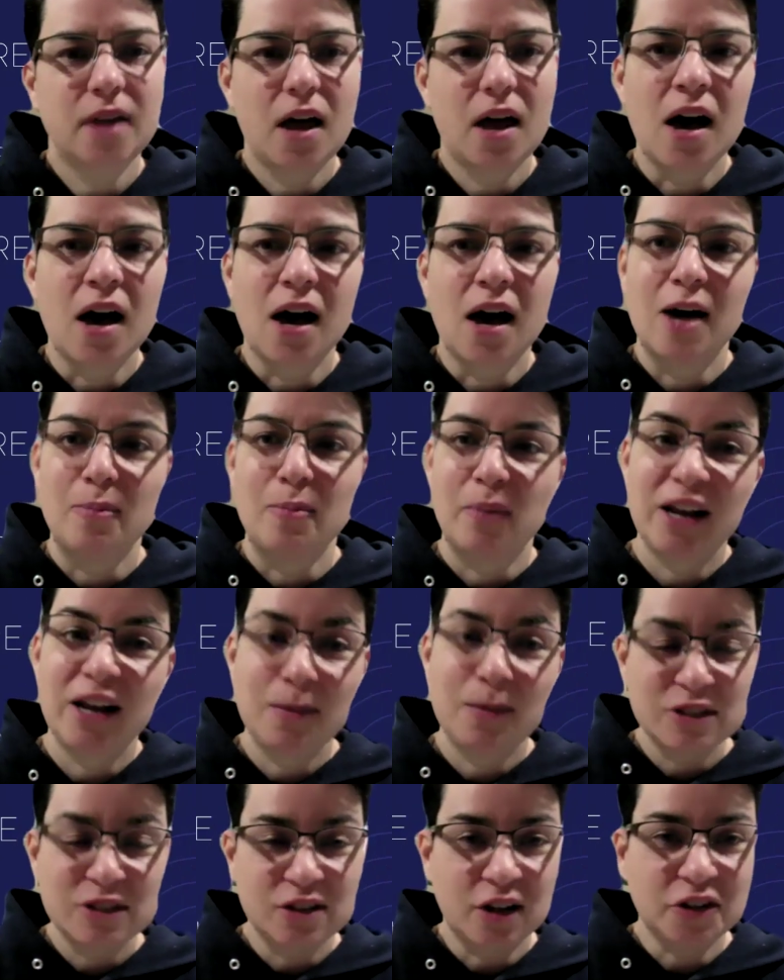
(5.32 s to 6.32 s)
my
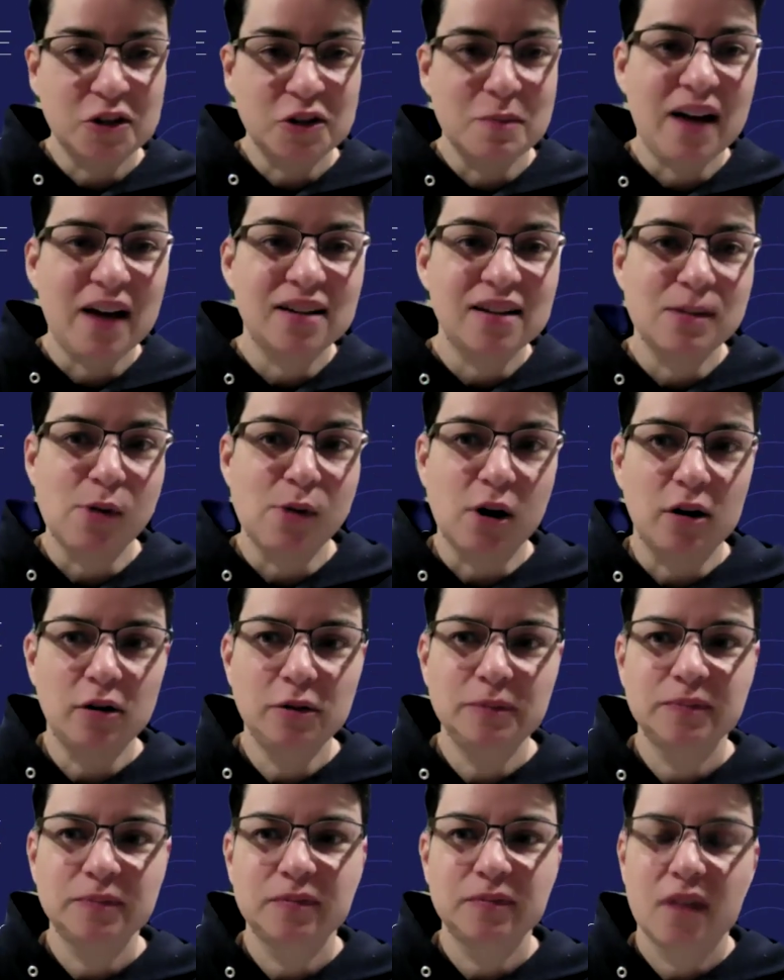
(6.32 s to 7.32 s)
name is Dr. Max
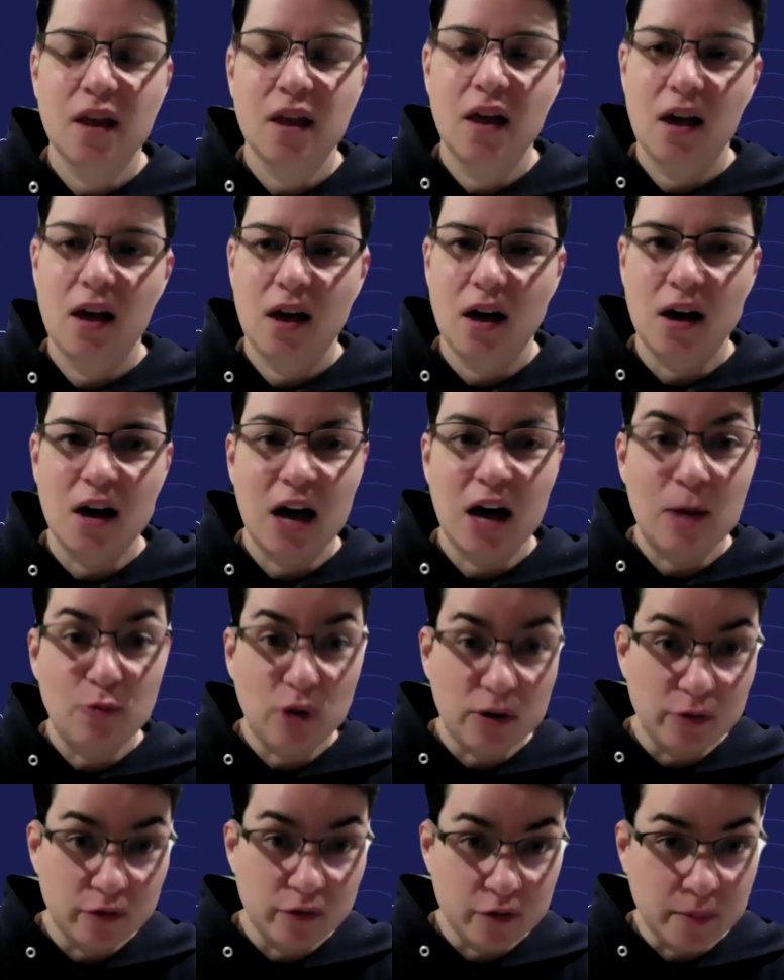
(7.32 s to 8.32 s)
Lebrun. I'm
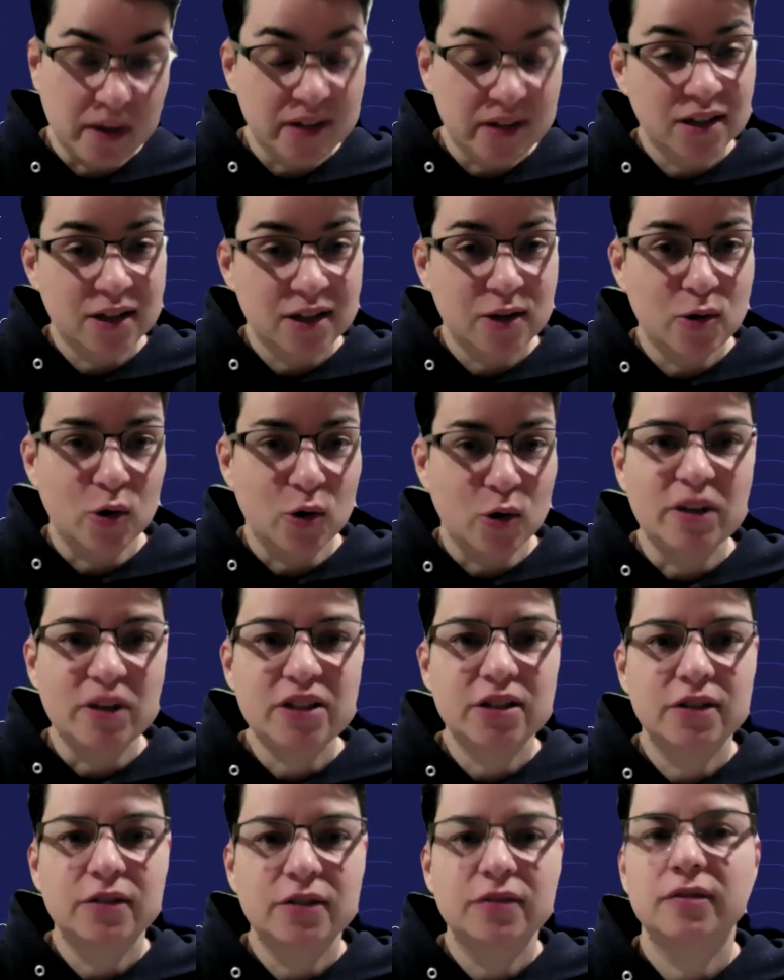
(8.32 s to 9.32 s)
Red River Métis or
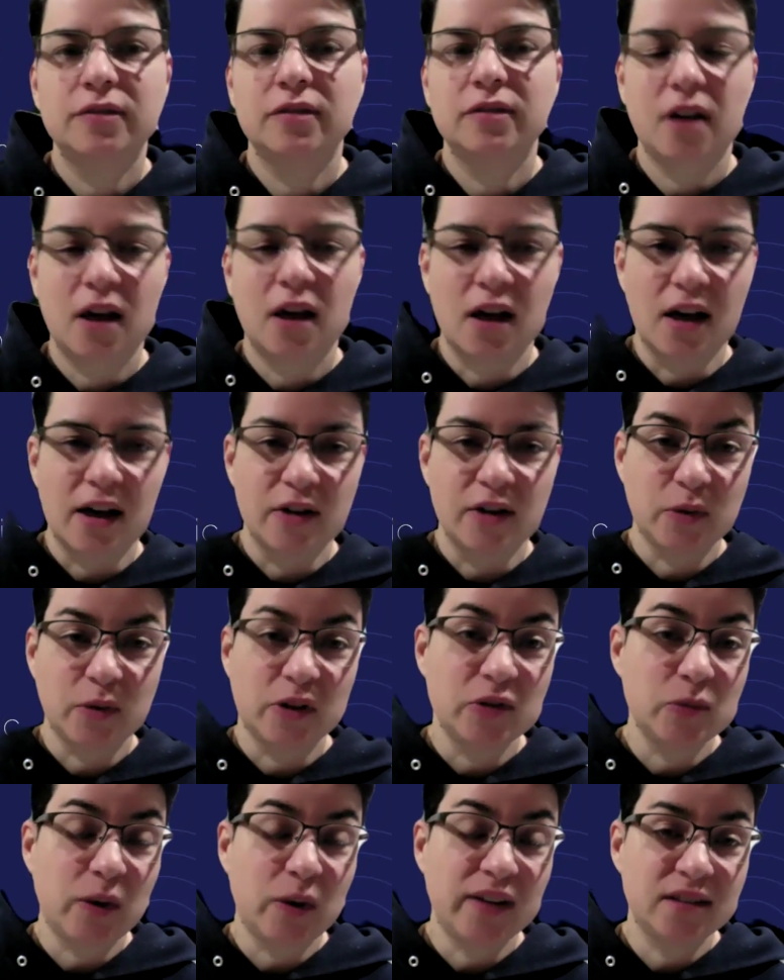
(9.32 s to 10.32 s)
Michif, as well
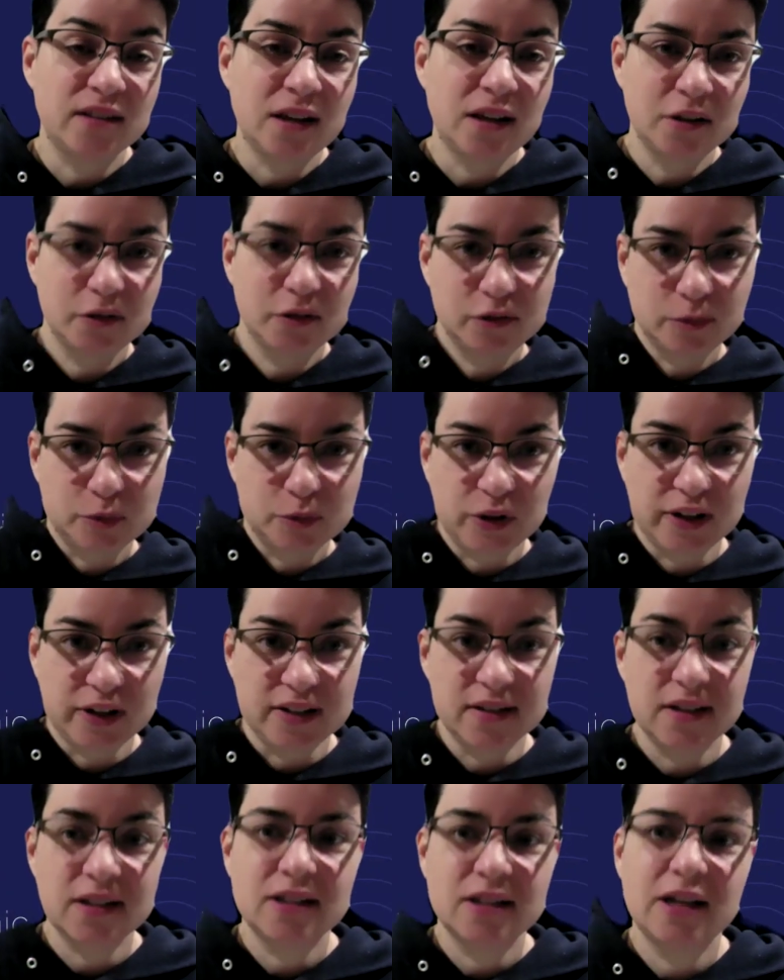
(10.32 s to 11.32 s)
as white settler from Treaty
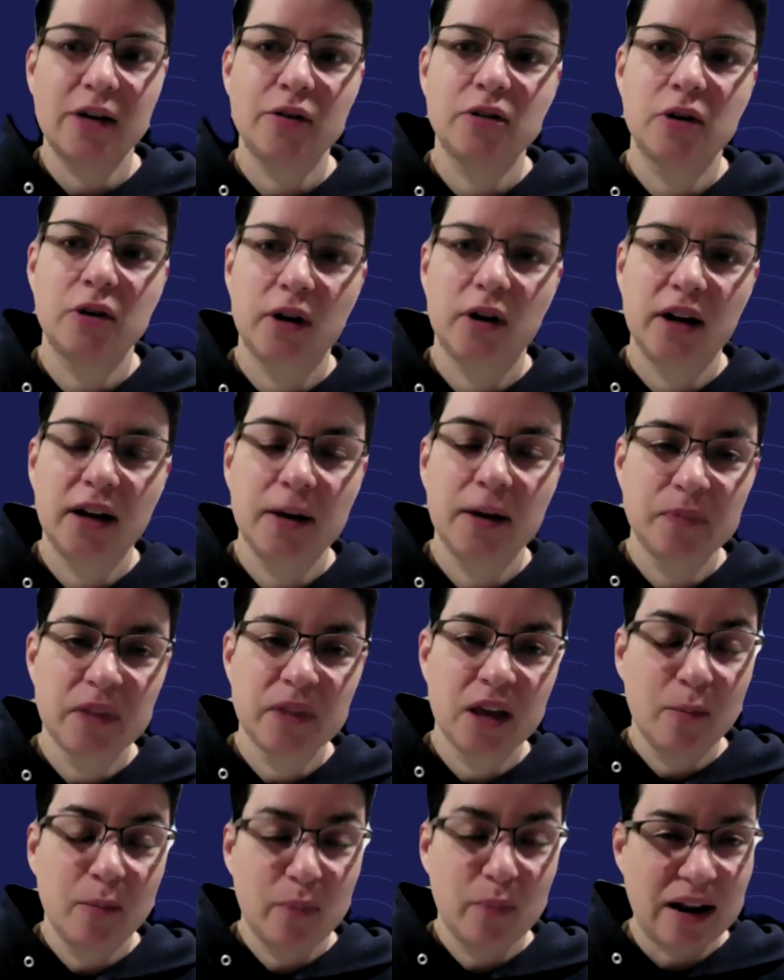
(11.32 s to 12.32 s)
6 territory,
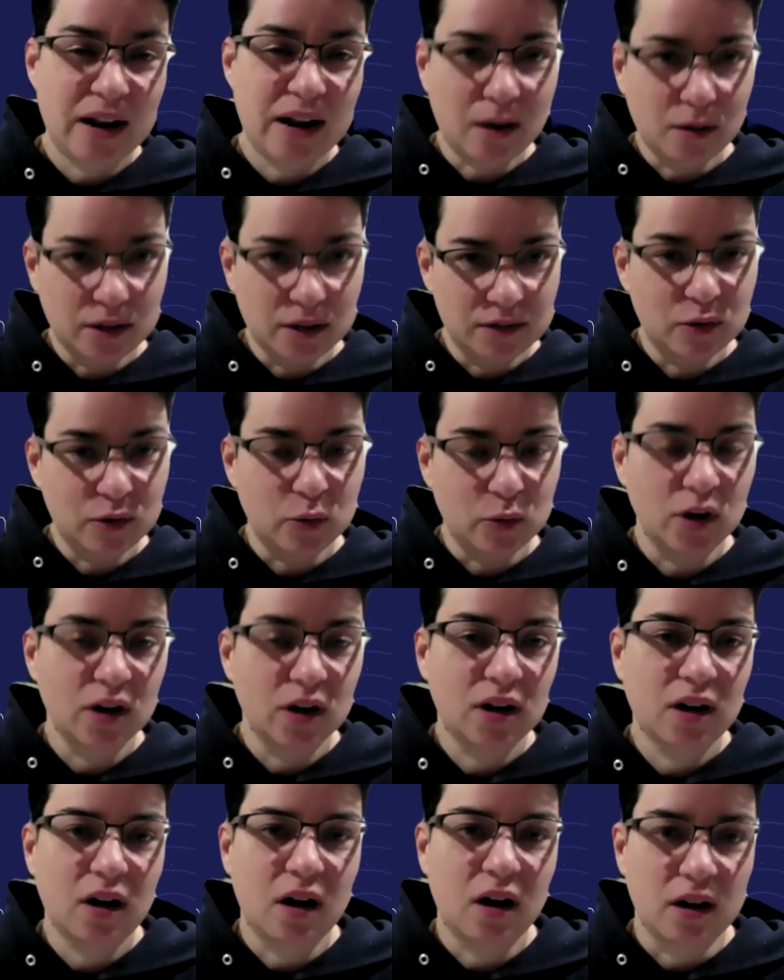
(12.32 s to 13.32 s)
but I now live and
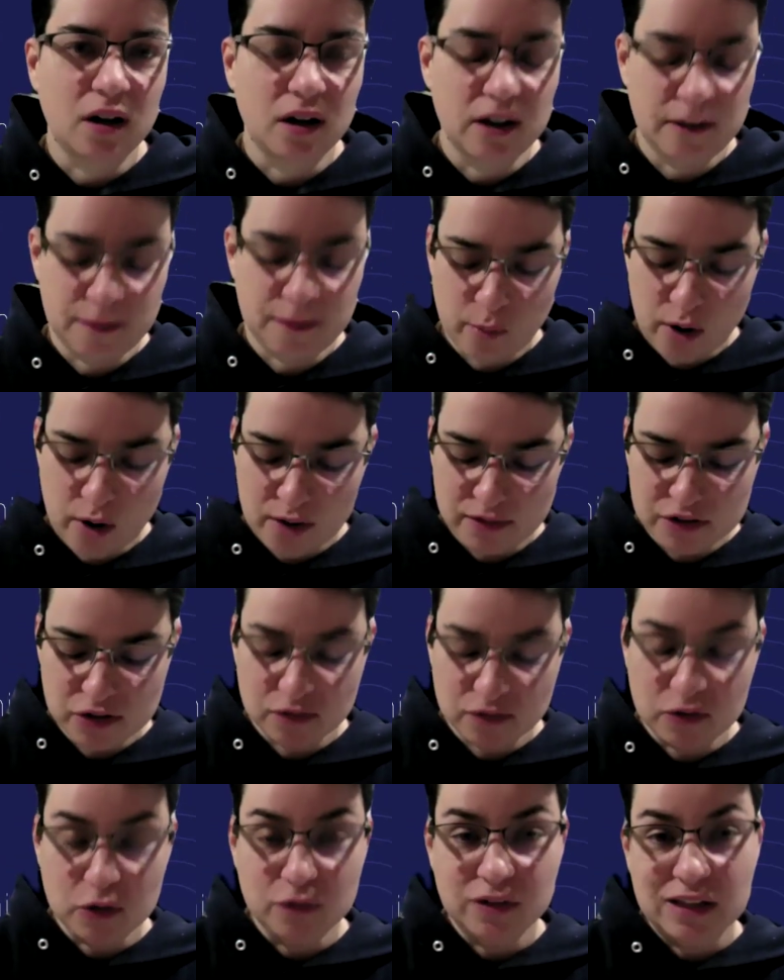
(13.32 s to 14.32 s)
work in the province
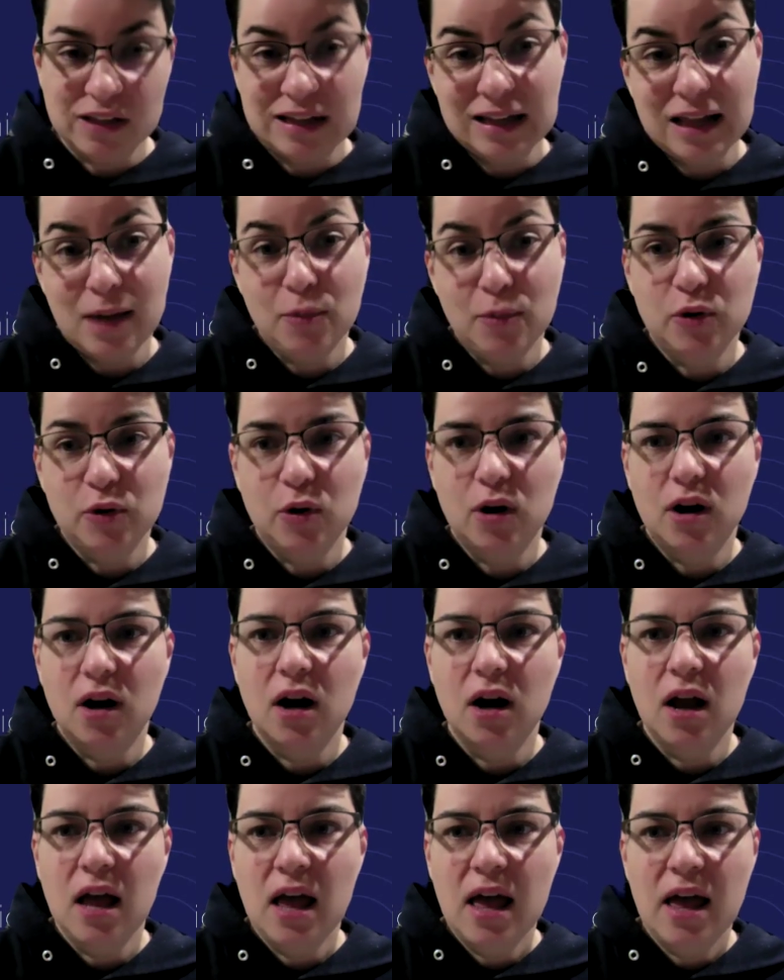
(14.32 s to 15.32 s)
of Newfoundland and
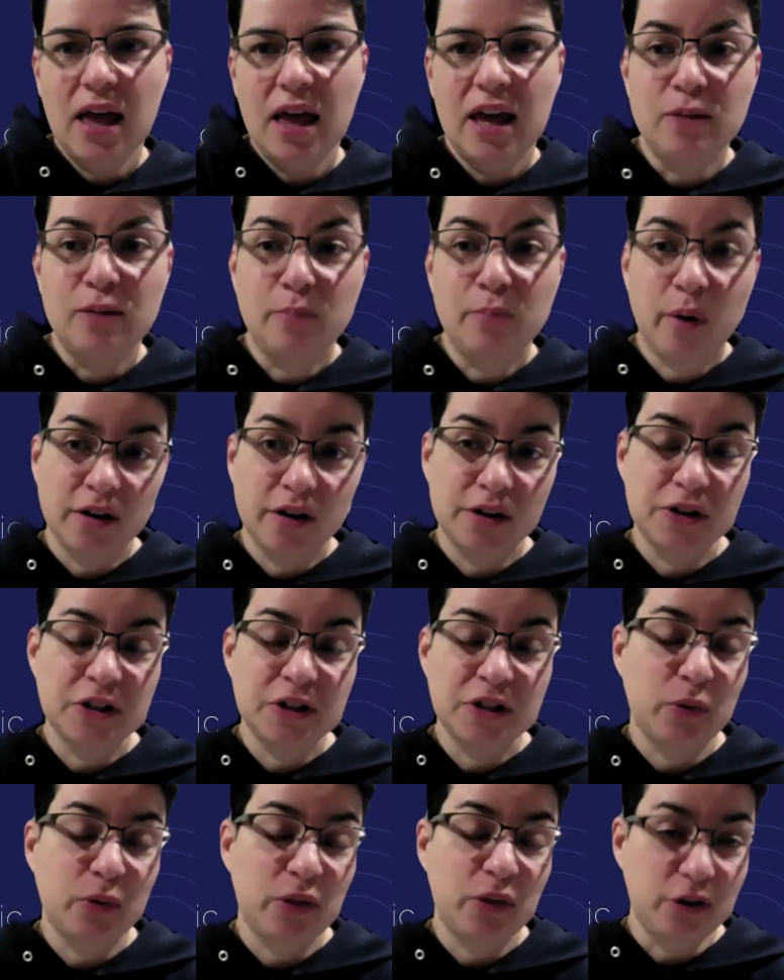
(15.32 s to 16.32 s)
Labrador in
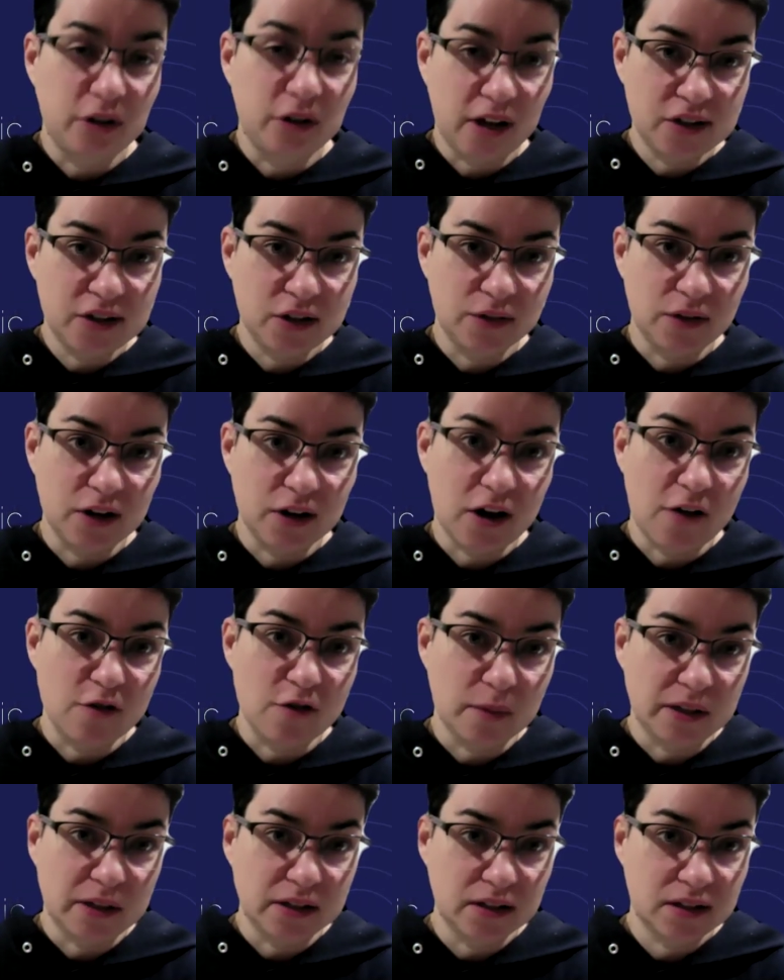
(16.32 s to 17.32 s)
partnership with the Nunatsiavut
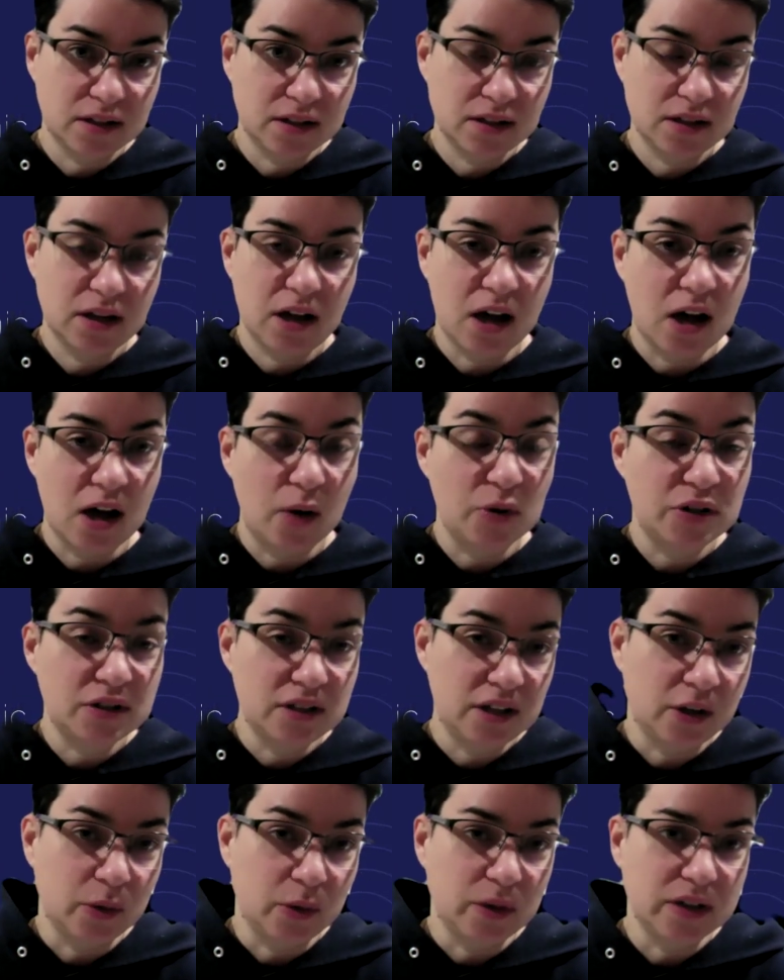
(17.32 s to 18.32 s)
government, which is
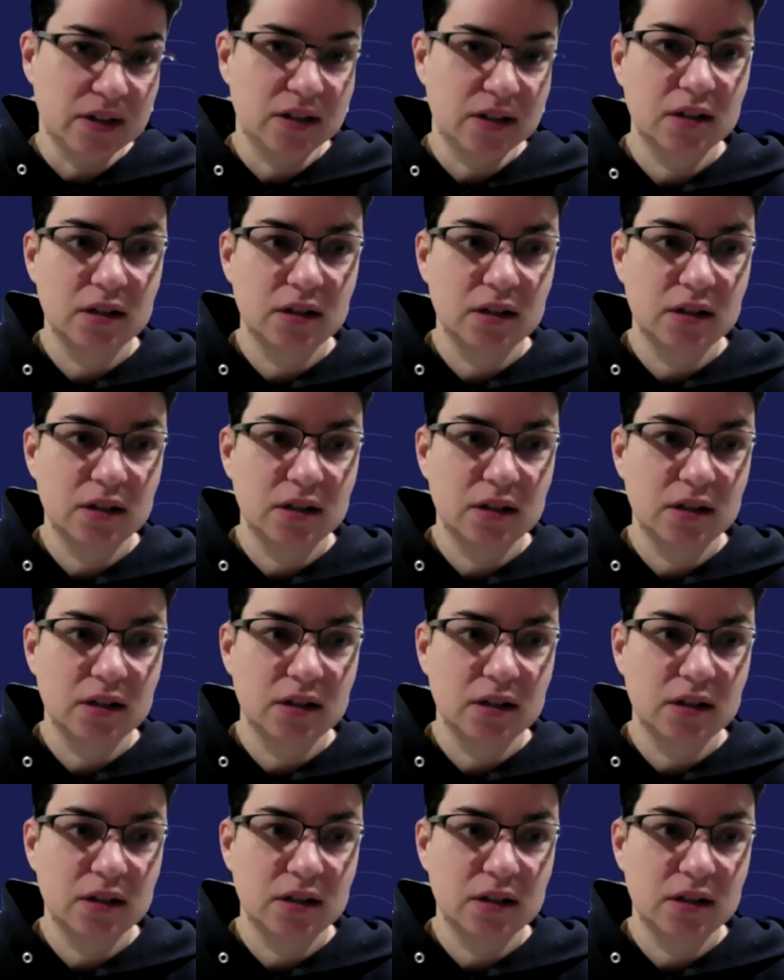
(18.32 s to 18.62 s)
the Inuit